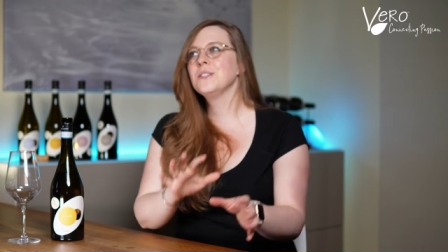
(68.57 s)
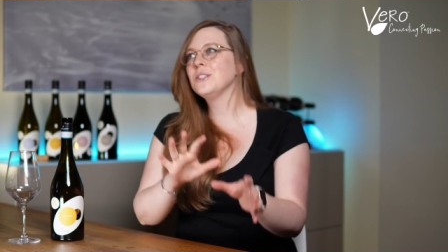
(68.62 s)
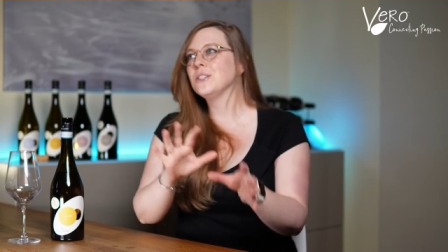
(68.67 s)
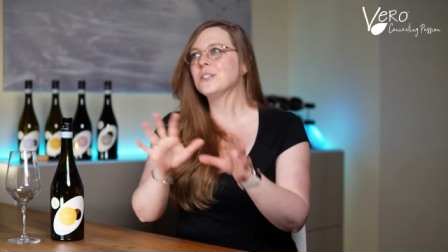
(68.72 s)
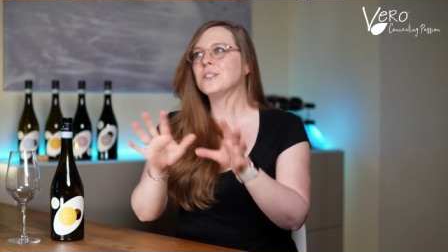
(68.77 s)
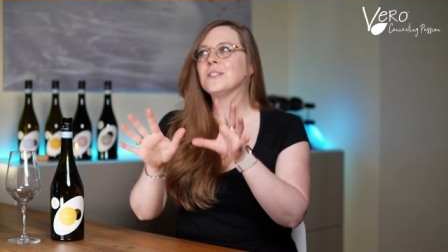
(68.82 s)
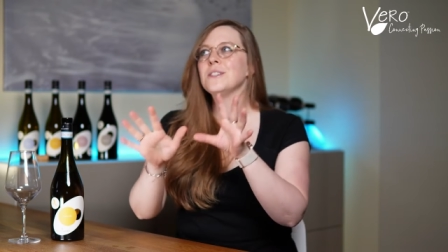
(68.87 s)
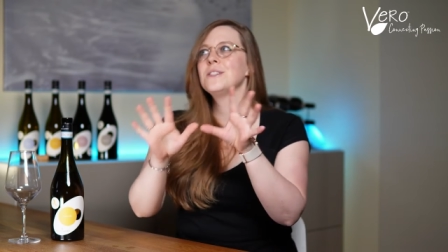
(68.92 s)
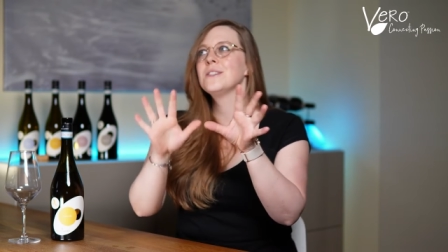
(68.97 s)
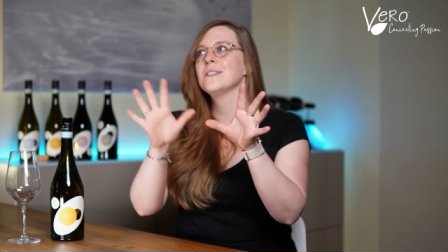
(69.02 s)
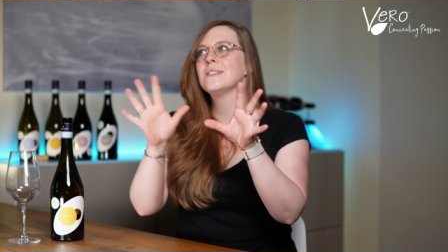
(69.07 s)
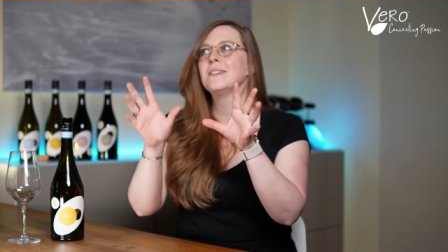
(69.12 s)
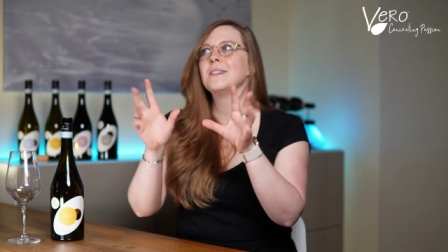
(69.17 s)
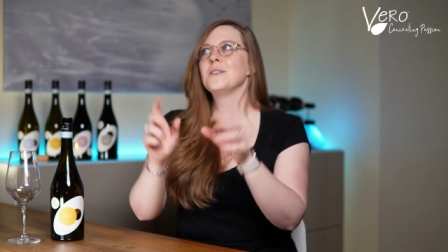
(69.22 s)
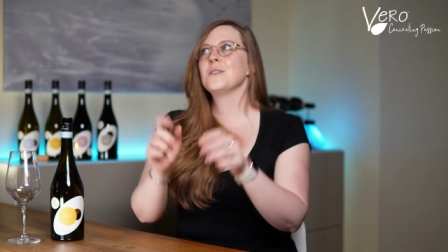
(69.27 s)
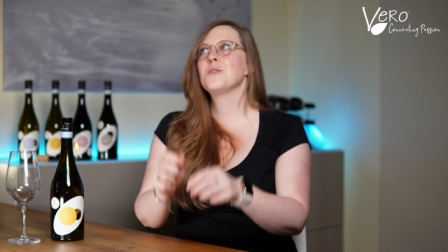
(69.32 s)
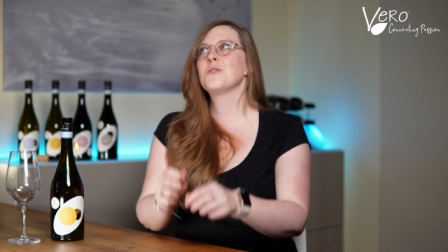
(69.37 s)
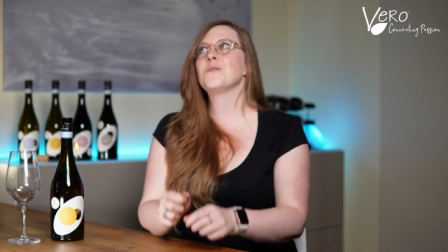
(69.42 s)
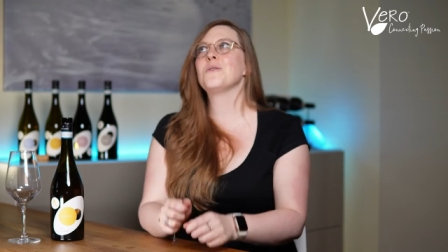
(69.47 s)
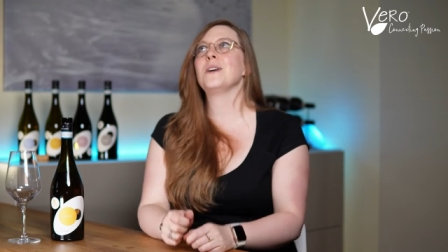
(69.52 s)
just
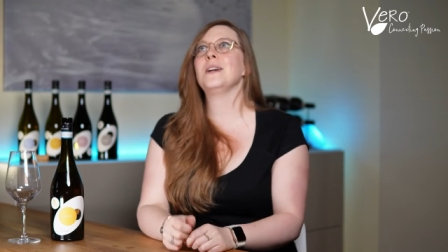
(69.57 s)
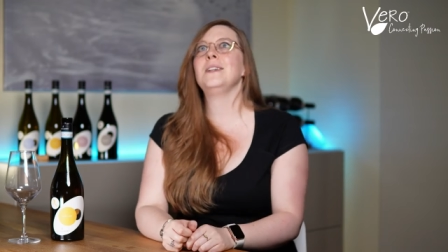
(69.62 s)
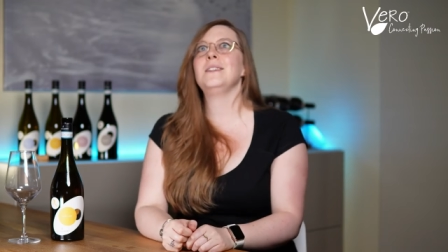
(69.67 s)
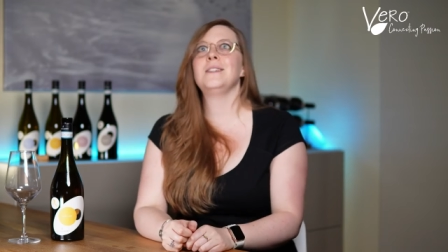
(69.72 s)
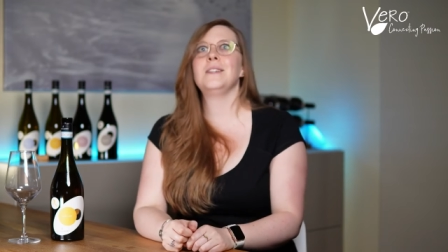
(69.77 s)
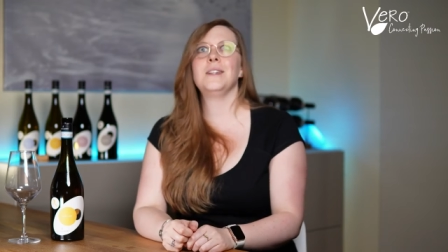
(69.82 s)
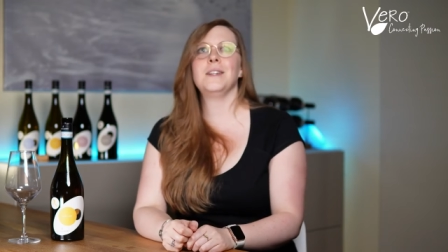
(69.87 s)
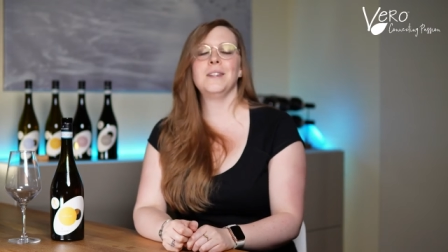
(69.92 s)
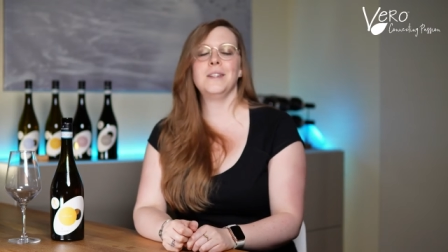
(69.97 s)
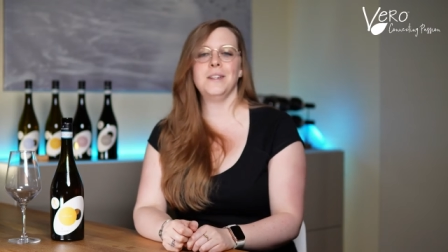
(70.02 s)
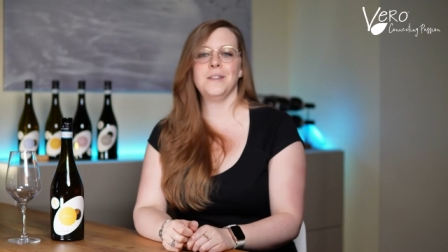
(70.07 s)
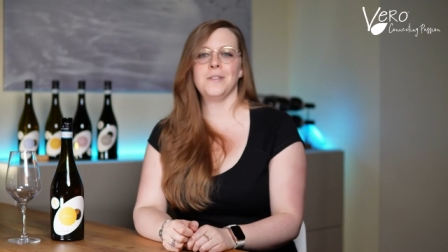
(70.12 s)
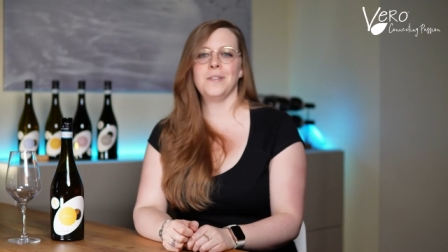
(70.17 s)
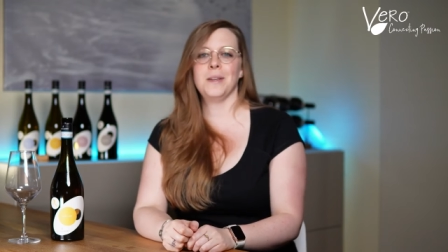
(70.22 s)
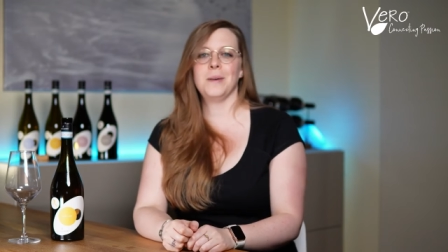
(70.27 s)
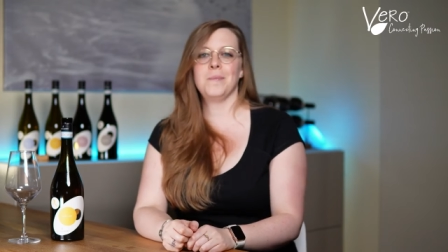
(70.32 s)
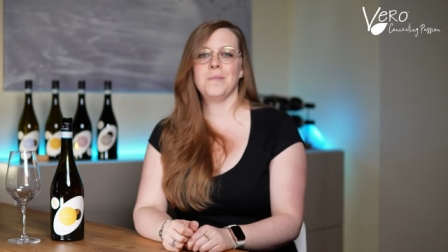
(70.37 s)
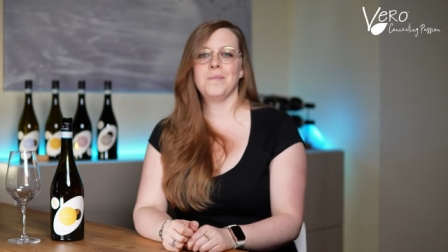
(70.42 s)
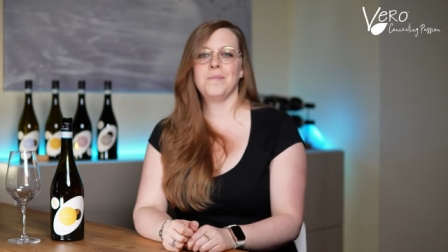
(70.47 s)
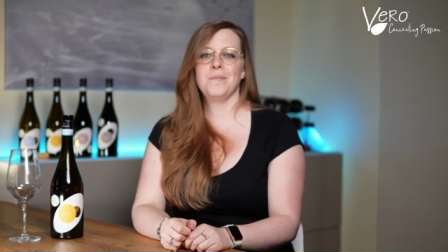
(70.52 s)
grazing near
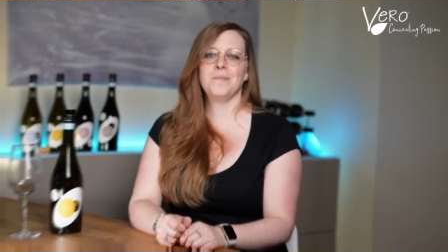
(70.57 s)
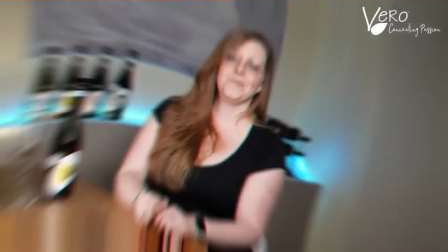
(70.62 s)
them.